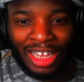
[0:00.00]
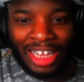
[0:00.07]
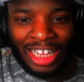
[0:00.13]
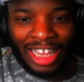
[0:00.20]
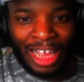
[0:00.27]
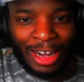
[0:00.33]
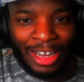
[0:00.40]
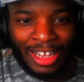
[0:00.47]
Look
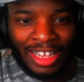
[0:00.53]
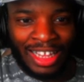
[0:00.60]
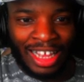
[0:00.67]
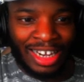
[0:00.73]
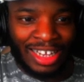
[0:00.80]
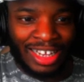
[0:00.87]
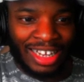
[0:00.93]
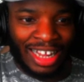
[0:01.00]
at that. Look at
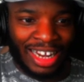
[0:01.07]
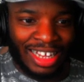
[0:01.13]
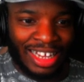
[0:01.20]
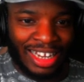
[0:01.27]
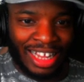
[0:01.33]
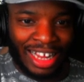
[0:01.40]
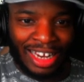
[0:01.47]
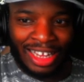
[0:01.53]
that. Look at that.
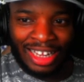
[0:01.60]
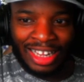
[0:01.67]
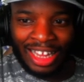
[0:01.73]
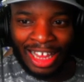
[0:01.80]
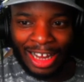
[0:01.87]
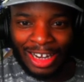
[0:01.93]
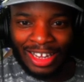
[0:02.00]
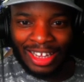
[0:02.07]
Look at that. Look at
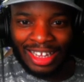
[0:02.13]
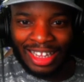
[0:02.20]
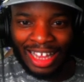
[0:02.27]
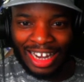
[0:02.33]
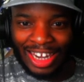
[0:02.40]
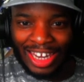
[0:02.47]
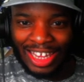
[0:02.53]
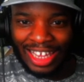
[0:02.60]
that. Look at
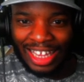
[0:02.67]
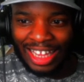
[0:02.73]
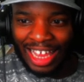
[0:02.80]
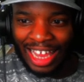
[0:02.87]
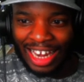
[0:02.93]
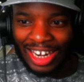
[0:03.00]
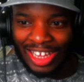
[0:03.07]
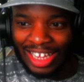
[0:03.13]
that. Look at
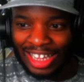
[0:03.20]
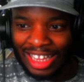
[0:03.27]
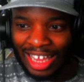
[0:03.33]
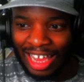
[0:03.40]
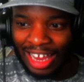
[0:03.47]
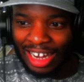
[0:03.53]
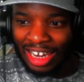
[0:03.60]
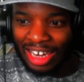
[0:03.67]
that. Look at
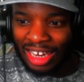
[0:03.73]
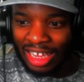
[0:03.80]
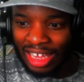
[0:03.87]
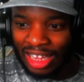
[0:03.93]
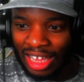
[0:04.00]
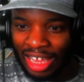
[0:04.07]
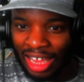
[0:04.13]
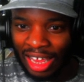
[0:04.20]
that. Look
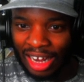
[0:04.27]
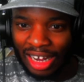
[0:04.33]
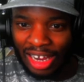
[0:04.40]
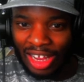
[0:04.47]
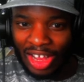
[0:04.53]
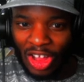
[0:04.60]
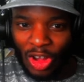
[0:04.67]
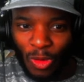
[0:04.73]
at that.
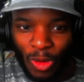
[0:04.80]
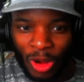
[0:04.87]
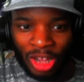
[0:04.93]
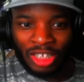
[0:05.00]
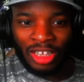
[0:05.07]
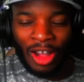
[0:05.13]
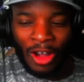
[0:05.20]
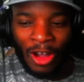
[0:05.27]

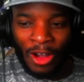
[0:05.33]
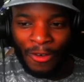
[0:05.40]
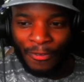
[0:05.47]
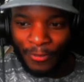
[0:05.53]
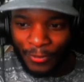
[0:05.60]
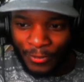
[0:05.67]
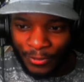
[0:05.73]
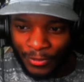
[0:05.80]
What the?
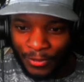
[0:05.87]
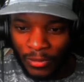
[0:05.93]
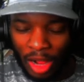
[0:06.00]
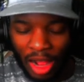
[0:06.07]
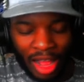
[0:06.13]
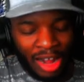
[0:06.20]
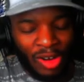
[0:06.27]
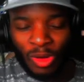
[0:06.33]

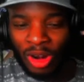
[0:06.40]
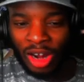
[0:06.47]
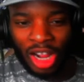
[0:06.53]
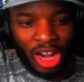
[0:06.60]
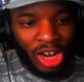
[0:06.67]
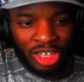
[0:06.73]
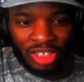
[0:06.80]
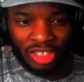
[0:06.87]
I don't want
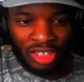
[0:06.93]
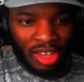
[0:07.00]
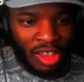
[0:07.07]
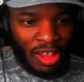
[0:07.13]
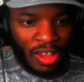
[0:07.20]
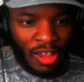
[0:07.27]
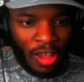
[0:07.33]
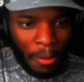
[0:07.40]
to curse,
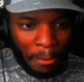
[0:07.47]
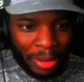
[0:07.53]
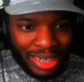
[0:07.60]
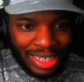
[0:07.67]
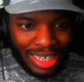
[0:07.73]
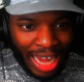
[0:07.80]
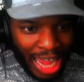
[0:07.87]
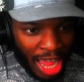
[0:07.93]

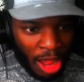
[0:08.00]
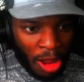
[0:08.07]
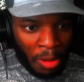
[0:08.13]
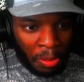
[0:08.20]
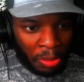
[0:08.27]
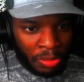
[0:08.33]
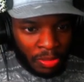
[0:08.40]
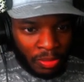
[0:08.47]
but
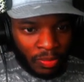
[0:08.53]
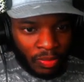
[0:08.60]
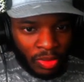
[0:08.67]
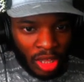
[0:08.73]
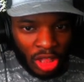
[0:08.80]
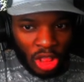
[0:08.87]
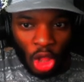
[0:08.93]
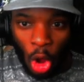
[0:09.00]
damn,
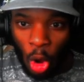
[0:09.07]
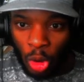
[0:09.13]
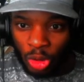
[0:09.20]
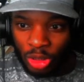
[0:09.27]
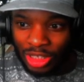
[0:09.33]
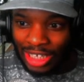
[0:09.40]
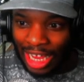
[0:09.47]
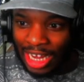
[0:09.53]
the
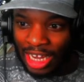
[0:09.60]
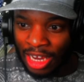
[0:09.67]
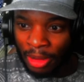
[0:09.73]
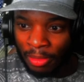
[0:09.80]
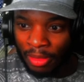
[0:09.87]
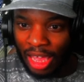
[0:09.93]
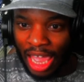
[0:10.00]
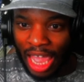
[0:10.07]
whole
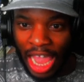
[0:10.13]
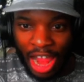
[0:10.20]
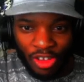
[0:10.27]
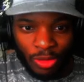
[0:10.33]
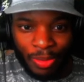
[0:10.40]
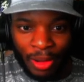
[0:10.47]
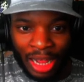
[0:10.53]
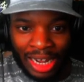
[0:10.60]
stadium.
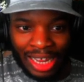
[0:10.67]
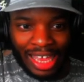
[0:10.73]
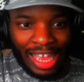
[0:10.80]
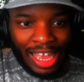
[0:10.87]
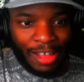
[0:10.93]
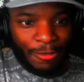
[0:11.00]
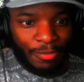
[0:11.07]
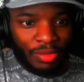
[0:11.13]
Everybody
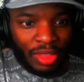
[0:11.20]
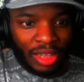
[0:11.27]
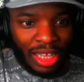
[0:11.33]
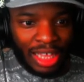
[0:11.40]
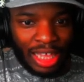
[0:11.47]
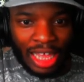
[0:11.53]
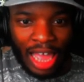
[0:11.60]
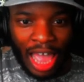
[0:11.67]

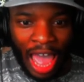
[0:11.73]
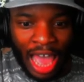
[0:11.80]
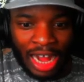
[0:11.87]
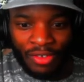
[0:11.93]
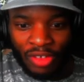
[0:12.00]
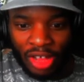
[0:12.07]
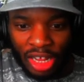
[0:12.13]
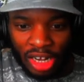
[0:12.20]

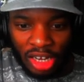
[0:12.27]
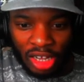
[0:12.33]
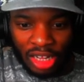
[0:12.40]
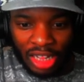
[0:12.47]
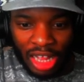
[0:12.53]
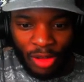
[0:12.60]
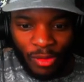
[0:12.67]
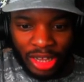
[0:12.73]
had every
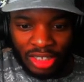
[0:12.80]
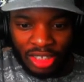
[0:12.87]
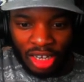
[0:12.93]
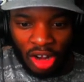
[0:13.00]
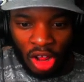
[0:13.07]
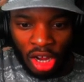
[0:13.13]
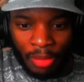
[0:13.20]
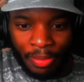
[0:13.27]
look. They raised
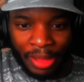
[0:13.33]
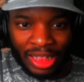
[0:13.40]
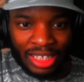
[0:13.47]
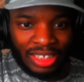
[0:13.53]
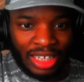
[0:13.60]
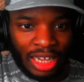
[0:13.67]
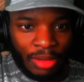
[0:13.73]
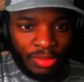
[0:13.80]
it all up at
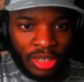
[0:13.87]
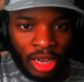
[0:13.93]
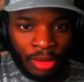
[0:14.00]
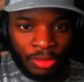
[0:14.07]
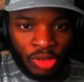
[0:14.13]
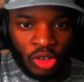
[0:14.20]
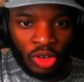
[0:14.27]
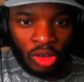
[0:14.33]
the same
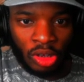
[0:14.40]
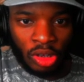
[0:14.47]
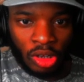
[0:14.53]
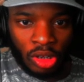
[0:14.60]
time too.